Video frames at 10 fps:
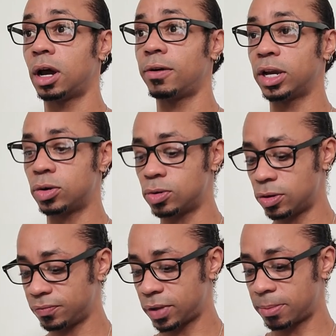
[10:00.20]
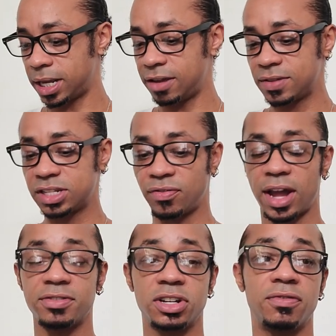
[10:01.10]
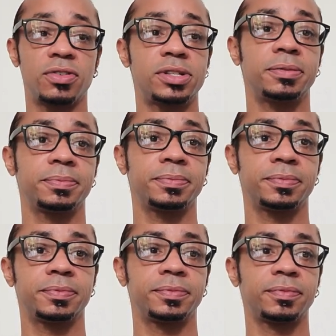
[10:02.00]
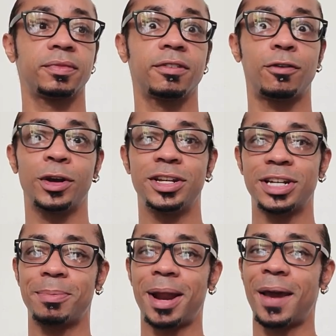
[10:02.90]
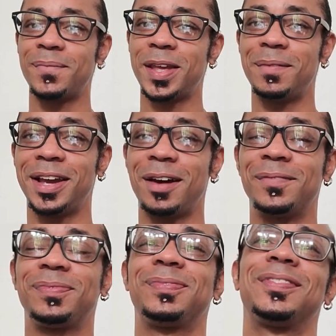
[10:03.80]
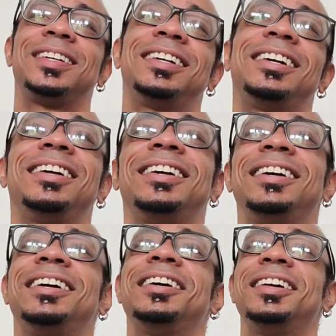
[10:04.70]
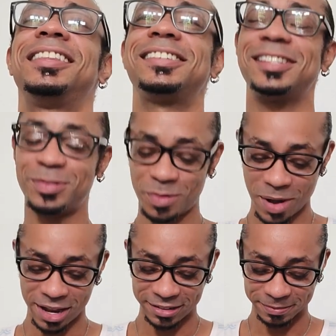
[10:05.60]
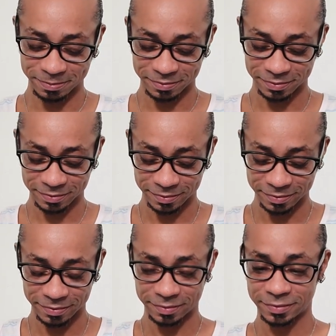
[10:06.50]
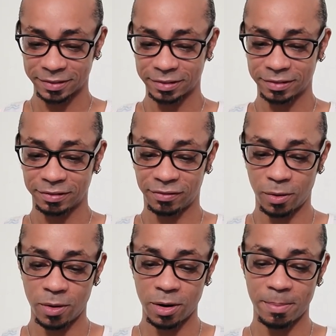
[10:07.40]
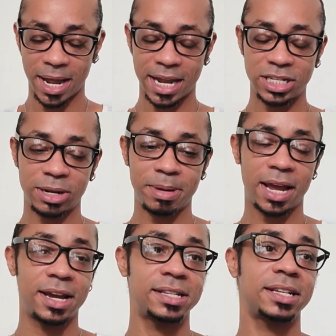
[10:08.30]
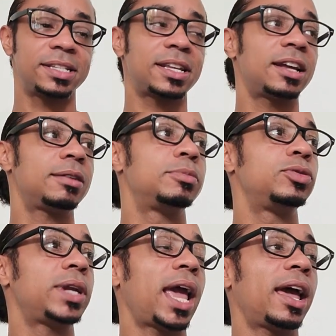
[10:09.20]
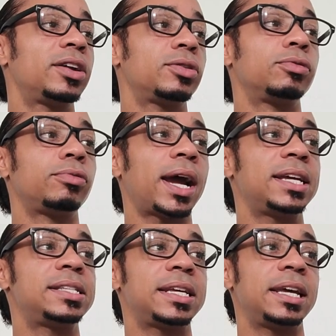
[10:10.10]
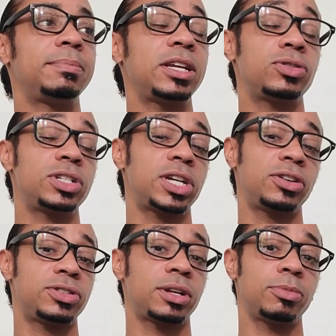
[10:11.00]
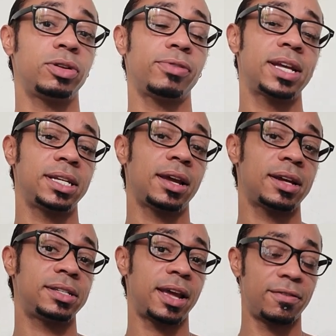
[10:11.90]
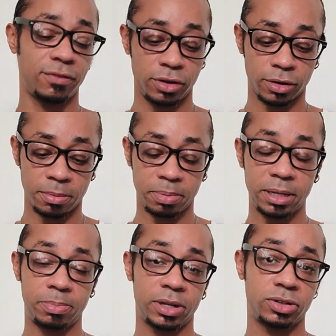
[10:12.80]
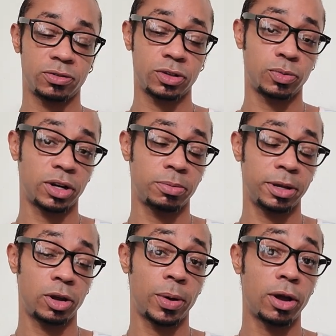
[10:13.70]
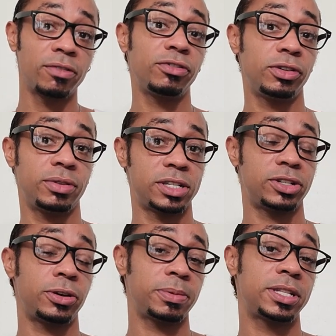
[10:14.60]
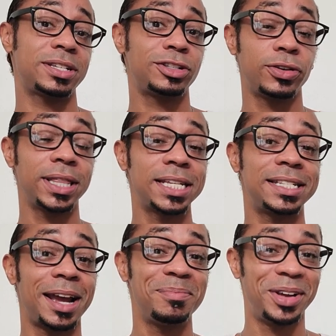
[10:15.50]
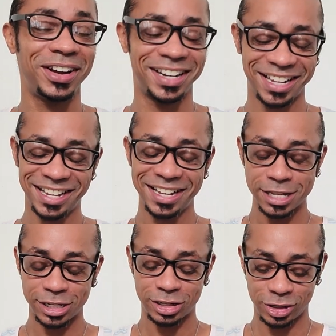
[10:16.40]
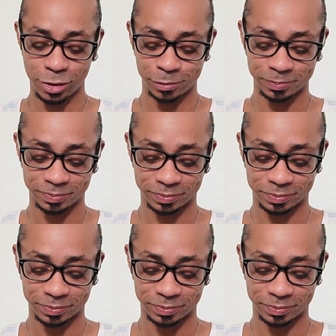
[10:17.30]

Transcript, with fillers: All right, cool. I'm going to give this five shuffles for you, Gemini. Here we go. This is one for my Geminis, Sun, Moon, and Rising. Make sure to check for Sun, Moon, and Rising, guys. Yeah, for your complete picture of what could be going on for you this, turn, this during this time period. This is two.